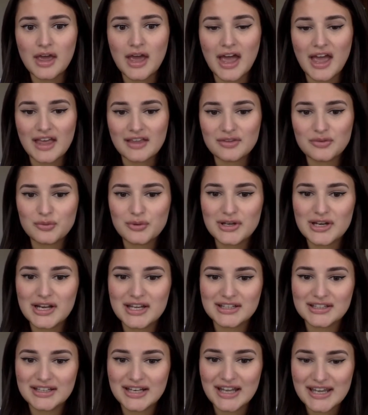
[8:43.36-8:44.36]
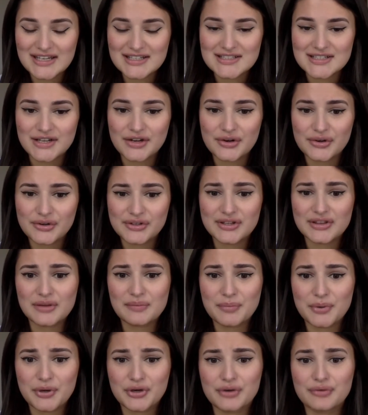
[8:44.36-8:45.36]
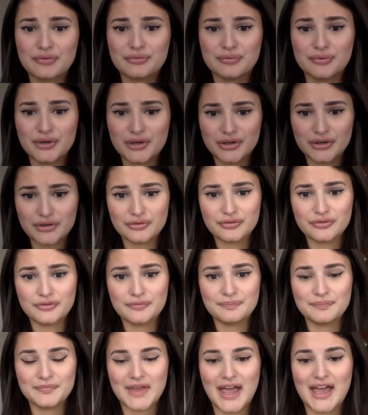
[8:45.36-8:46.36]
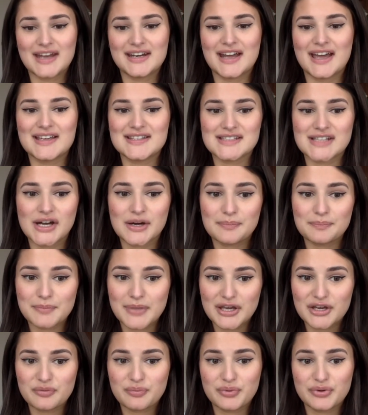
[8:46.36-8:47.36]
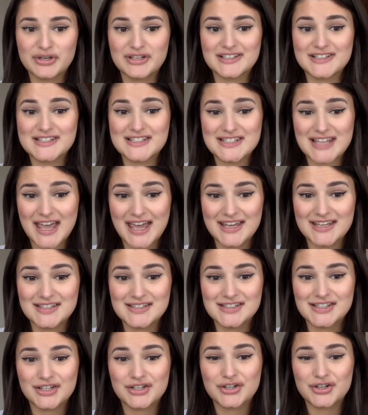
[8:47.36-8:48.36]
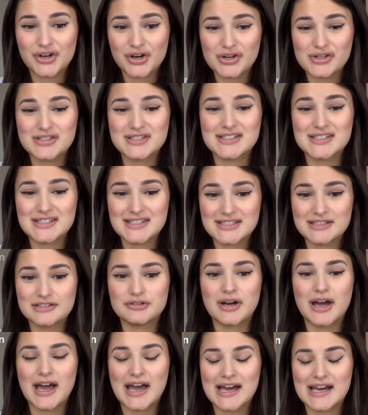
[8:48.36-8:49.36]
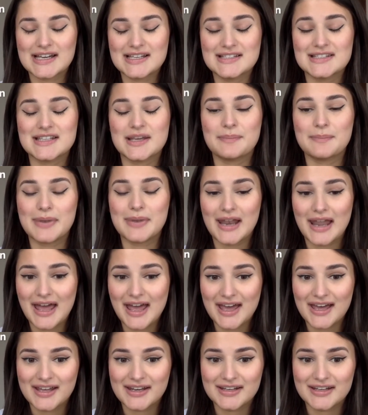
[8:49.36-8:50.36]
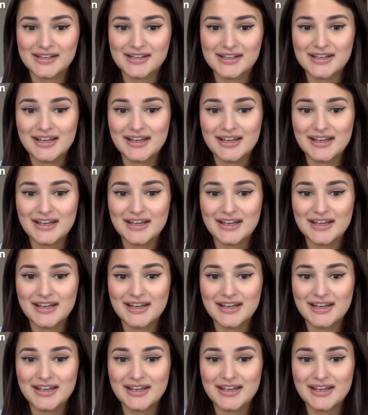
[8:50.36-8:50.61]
as we learn later on in the book of Ruth, and as our big point says, God still has a plan.